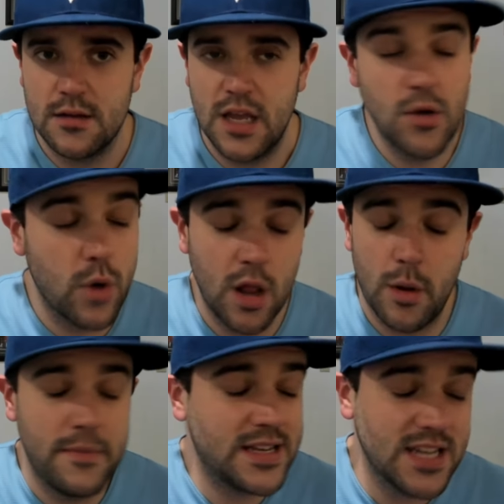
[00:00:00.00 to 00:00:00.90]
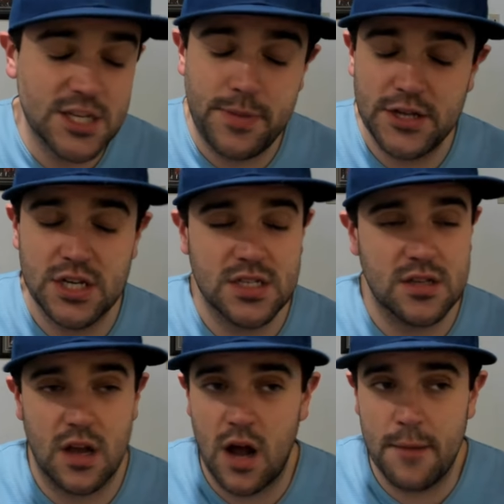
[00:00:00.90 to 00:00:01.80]
He really mixing his pitches
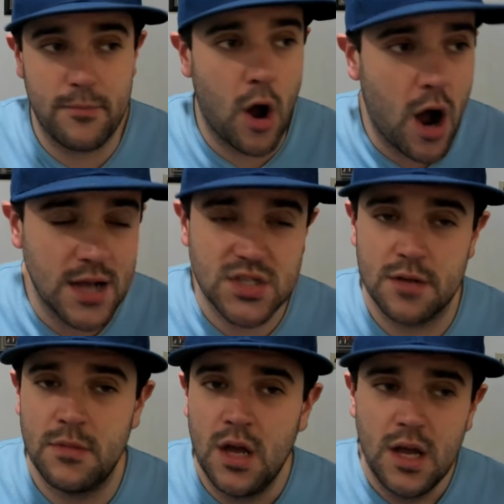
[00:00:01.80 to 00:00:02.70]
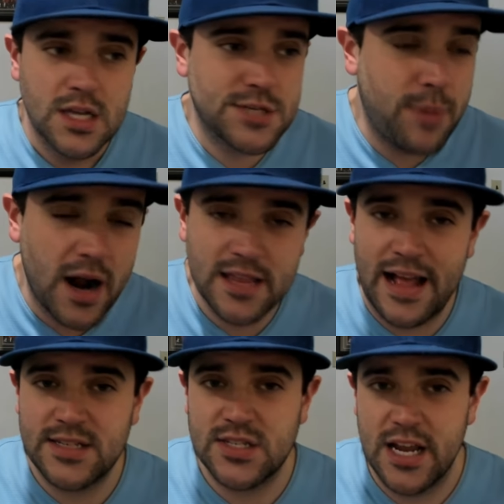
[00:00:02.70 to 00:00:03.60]
up awesome, spotting
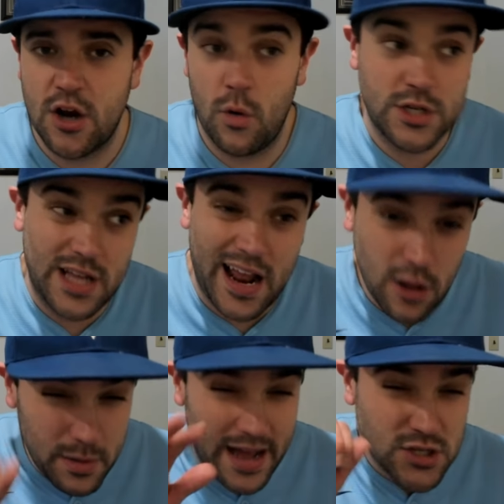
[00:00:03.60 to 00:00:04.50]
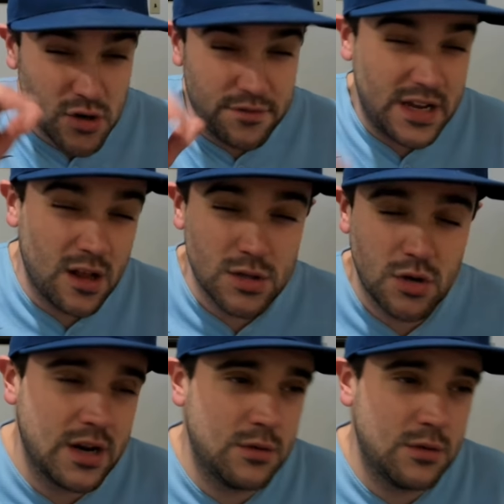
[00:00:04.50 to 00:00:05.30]
that sinker which had a little bit extra velo to it.